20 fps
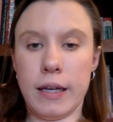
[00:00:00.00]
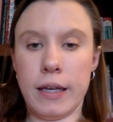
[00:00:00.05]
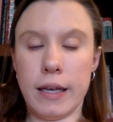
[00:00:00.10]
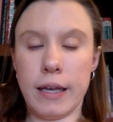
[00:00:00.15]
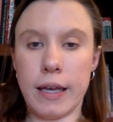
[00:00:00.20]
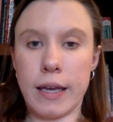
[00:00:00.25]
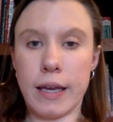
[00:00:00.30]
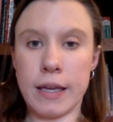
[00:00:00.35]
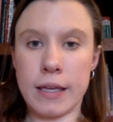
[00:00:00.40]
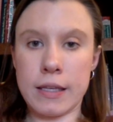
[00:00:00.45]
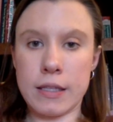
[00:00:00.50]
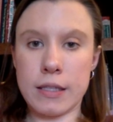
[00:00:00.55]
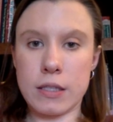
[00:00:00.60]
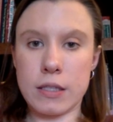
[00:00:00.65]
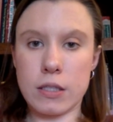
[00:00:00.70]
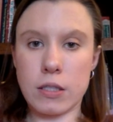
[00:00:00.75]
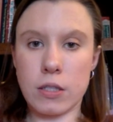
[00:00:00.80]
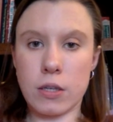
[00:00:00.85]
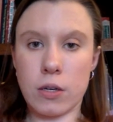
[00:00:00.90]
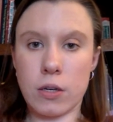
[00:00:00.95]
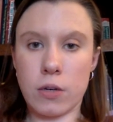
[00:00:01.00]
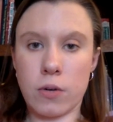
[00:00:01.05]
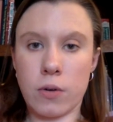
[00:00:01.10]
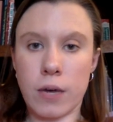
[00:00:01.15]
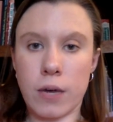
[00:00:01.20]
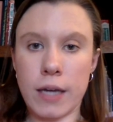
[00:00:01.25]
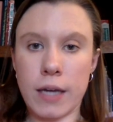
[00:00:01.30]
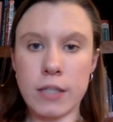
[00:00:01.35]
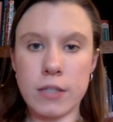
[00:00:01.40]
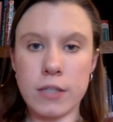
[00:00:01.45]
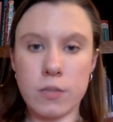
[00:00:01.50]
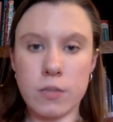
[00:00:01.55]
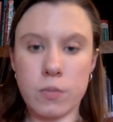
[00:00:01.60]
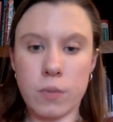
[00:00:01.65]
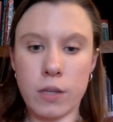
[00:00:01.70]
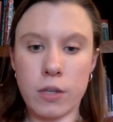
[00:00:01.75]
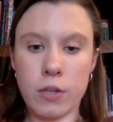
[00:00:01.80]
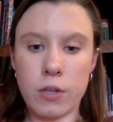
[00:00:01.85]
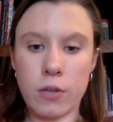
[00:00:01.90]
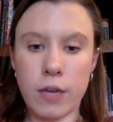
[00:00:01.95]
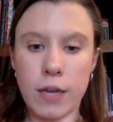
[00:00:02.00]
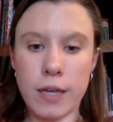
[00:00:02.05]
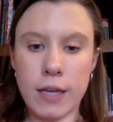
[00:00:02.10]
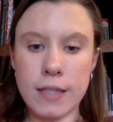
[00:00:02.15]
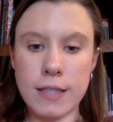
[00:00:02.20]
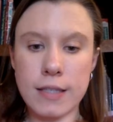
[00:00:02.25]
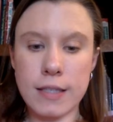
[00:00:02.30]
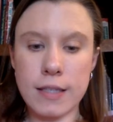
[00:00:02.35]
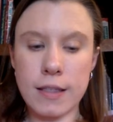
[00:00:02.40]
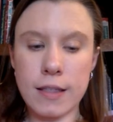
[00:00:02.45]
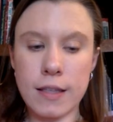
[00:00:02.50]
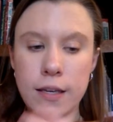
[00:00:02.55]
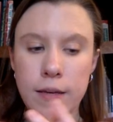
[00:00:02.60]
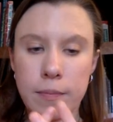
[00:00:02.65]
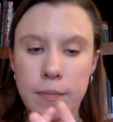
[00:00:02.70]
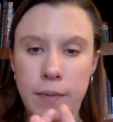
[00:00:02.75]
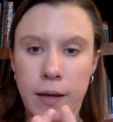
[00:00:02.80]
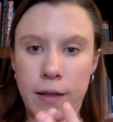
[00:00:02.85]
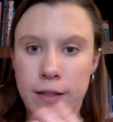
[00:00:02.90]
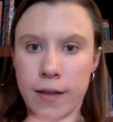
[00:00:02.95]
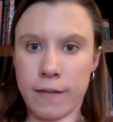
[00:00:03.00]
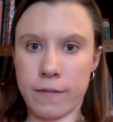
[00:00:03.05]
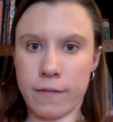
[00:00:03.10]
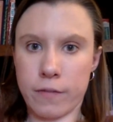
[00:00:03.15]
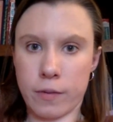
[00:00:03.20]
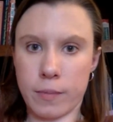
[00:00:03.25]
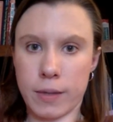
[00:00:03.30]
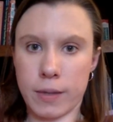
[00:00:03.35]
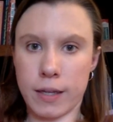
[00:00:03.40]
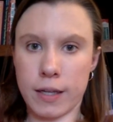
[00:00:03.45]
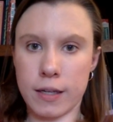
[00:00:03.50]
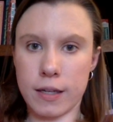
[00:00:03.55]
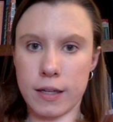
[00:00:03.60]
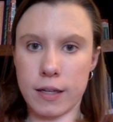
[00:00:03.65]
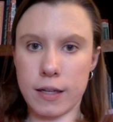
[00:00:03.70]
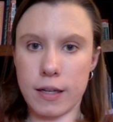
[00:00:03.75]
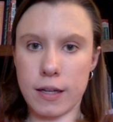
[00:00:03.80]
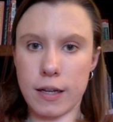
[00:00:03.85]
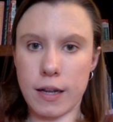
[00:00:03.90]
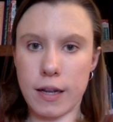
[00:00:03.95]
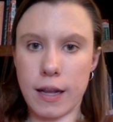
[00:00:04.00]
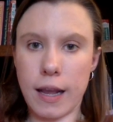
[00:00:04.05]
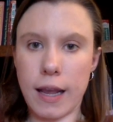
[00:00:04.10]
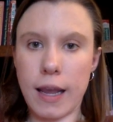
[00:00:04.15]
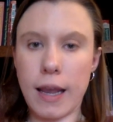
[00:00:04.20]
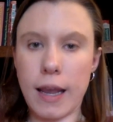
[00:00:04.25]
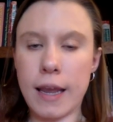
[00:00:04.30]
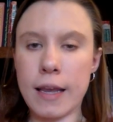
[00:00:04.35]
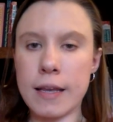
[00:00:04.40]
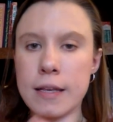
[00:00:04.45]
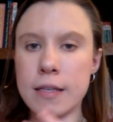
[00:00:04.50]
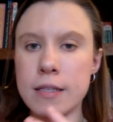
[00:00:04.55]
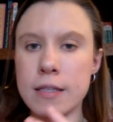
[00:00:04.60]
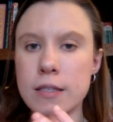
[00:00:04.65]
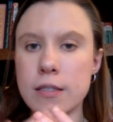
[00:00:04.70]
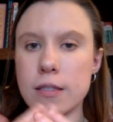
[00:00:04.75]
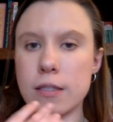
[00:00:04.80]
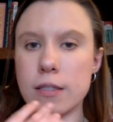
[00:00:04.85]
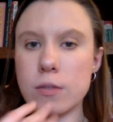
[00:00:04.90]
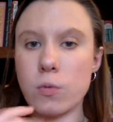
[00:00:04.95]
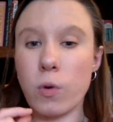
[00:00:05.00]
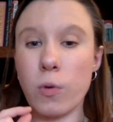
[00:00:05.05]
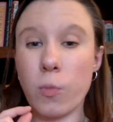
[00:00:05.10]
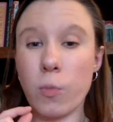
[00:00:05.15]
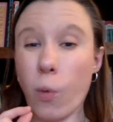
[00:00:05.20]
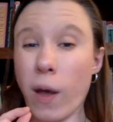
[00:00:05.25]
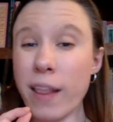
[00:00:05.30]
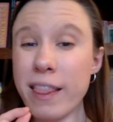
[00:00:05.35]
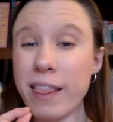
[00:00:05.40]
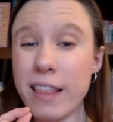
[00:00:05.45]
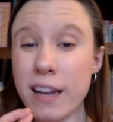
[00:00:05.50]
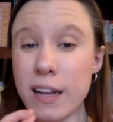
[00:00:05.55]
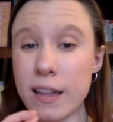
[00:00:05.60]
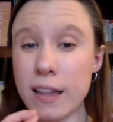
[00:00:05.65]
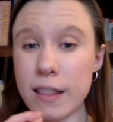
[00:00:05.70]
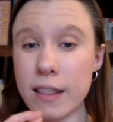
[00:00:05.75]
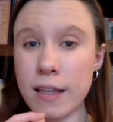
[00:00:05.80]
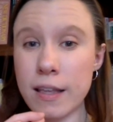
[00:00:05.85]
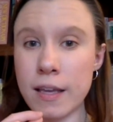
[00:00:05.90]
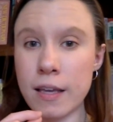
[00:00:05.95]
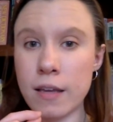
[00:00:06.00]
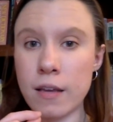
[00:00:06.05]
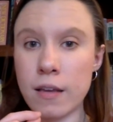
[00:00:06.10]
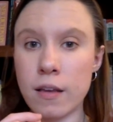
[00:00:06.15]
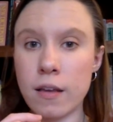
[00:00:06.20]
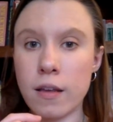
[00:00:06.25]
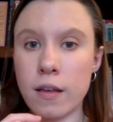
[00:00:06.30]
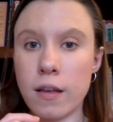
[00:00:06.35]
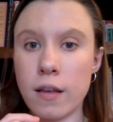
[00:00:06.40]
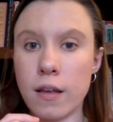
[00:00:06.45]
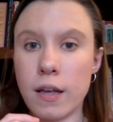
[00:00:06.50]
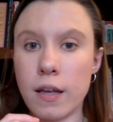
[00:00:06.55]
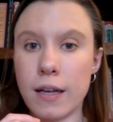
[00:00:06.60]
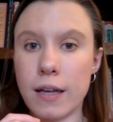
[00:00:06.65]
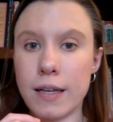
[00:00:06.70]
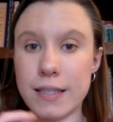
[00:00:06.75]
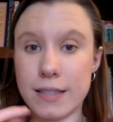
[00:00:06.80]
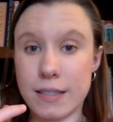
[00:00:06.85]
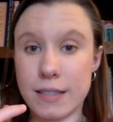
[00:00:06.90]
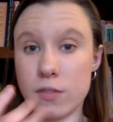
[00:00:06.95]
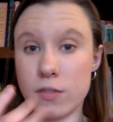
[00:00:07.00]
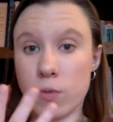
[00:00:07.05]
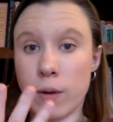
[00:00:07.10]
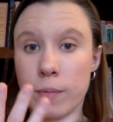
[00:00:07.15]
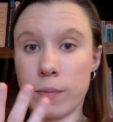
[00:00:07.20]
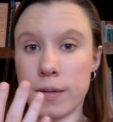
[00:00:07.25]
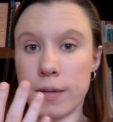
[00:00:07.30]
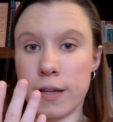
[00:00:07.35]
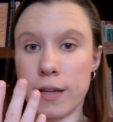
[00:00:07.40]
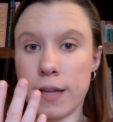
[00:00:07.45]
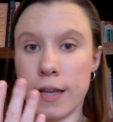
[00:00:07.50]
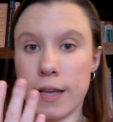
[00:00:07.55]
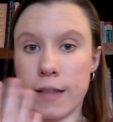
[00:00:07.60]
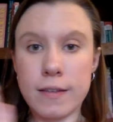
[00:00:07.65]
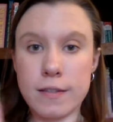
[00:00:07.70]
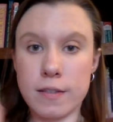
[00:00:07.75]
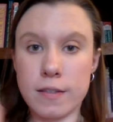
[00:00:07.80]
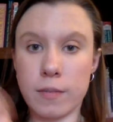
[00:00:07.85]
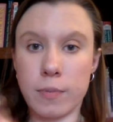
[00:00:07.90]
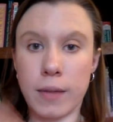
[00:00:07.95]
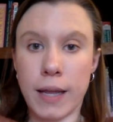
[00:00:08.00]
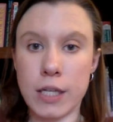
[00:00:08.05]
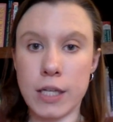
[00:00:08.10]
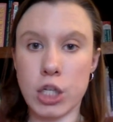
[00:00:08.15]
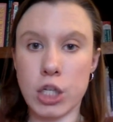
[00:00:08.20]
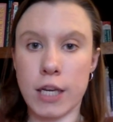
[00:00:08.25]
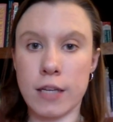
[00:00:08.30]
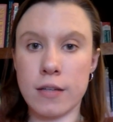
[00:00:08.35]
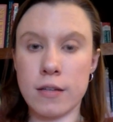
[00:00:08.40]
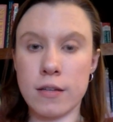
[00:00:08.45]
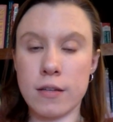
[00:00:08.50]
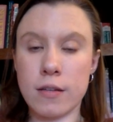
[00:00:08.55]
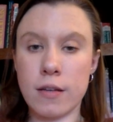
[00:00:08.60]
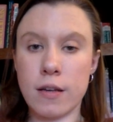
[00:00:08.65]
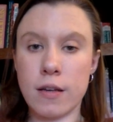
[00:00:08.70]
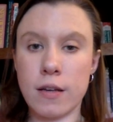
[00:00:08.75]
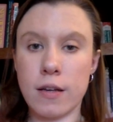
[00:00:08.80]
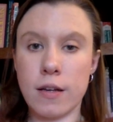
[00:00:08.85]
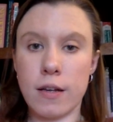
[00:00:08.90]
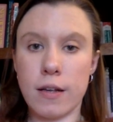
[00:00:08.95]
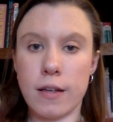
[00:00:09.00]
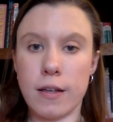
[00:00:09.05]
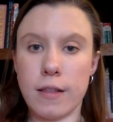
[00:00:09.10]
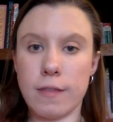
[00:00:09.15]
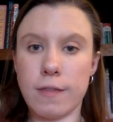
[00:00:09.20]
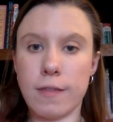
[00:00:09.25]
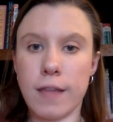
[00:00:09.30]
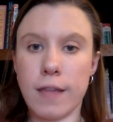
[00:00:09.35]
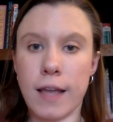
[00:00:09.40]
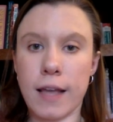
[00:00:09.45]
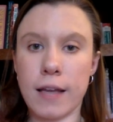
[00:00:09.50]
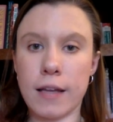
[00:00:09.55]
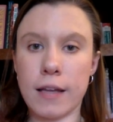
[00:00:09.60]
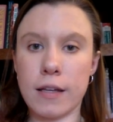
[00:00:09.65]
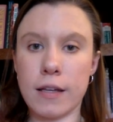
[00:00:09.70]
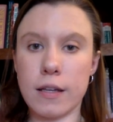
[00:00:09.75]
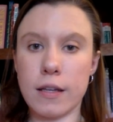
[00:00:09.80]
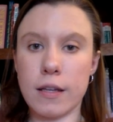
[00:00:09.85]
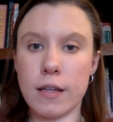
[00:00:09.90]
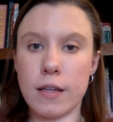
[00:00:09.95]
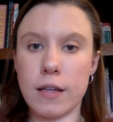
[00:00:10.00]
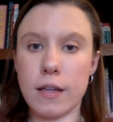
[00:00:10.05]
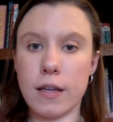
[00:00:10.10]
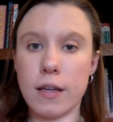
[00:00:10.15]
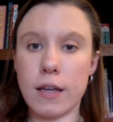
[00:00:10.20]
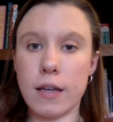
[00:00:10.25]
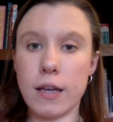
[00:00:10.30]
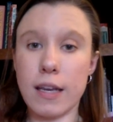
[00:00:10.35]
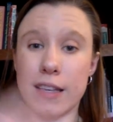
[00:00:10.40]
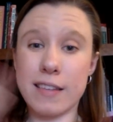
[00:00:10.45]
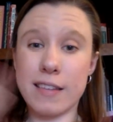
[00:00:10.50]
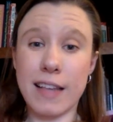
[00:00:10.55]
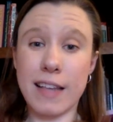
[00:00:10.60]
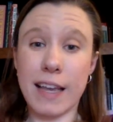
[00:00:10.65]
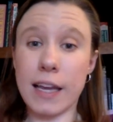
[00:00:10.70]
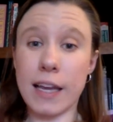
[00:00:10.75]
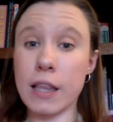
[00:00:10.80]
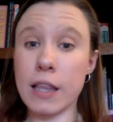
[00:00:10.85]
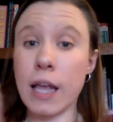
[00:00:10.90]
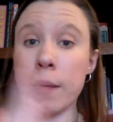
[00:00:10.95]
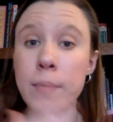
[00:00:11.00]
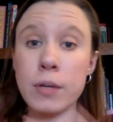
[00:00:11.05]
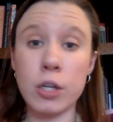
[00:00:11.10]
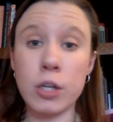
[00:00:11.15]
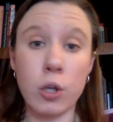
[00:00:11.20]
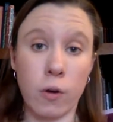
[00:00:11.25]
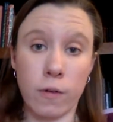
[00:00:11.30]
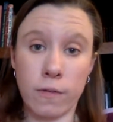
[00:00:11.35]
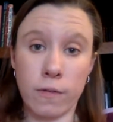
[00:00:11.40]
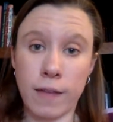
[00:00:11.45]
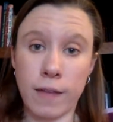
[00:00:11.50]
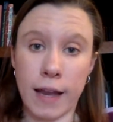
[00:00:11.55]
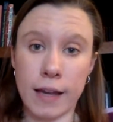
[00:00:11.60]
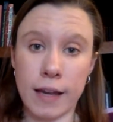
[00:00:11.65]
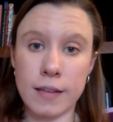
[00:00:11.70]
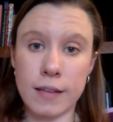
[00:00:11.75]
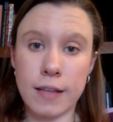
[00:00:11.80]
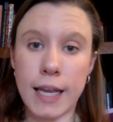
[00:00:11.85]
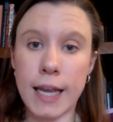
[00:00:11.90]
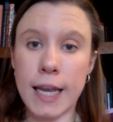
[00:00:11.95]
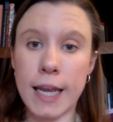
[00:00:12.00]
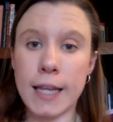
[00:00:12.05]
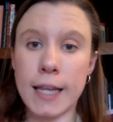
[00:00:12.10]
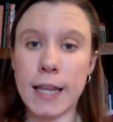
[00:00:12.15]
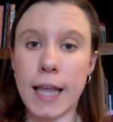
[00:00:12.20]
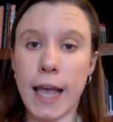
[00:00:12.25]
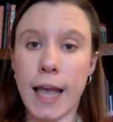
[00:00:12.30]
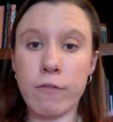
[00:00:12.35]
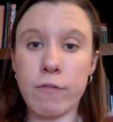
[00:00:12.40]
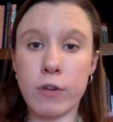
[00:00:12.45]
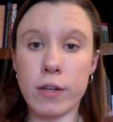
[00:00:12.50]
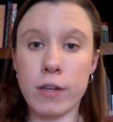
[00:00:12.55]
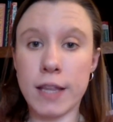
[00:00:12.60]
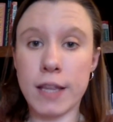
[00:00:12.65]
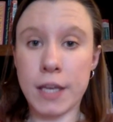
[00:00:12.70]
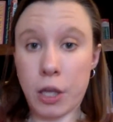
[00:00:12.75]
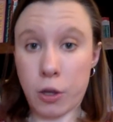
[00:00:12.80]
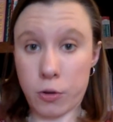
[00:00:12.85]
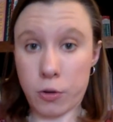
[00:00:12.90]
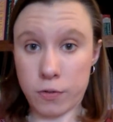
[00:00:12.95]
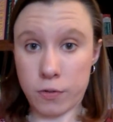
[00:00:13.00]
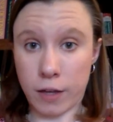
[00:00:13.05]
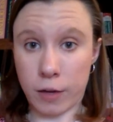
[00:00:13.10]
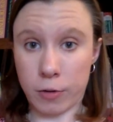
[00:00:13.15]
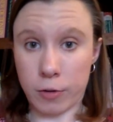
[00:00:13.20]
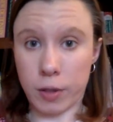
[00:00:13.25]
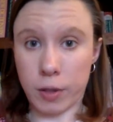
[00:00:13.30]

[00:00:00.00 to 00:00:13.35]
And so I just want you guys to think about that for a minute. And when one little thing is disrupted in the supply chain, then it's like a domino effect and everything goes downhill.